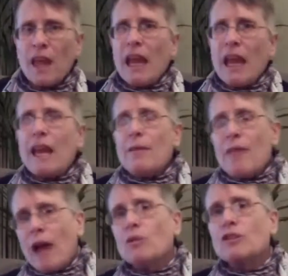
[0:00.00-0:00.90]
And
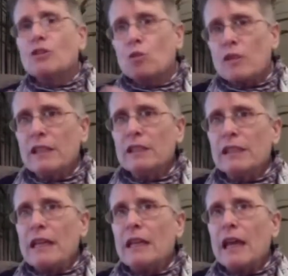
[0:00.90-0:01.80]
that was
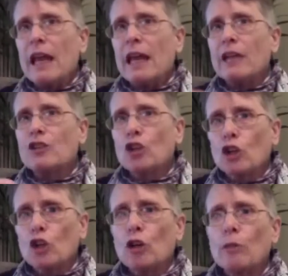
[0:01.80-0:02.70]
really a
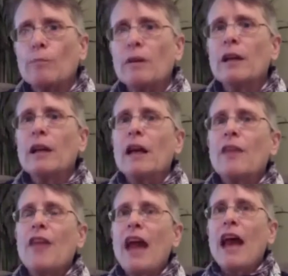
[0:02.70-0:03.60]
term
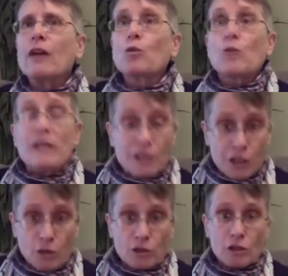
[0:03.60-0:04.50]
that
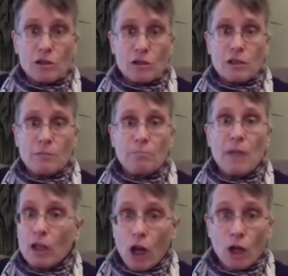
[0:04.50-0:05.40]
researchers,
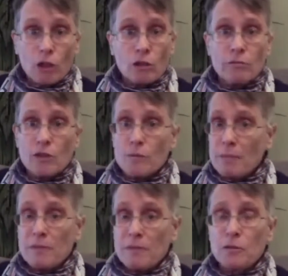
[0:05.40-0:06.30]
Michael Harner, you might
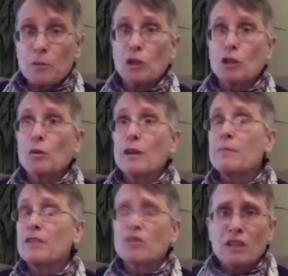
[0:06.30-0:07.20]
be familiar with him,
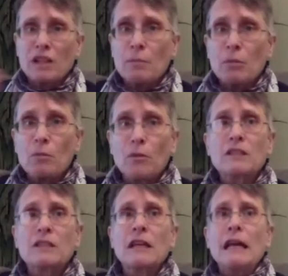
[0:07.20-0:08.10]
he's written a couple
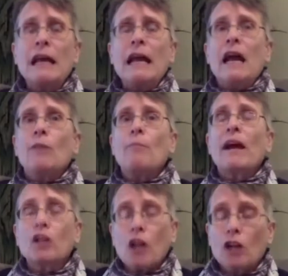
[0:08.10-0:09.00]
books,
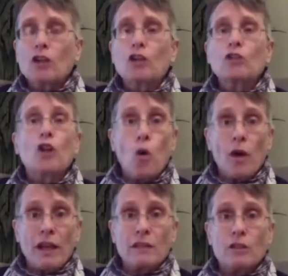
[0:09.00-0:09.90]
Michael Harner
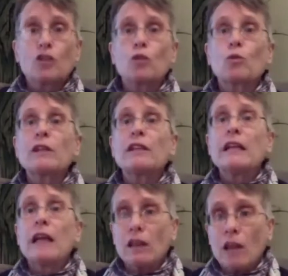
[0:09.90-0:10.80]
coined to
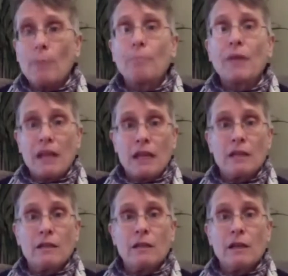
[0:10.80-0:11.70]
really lump in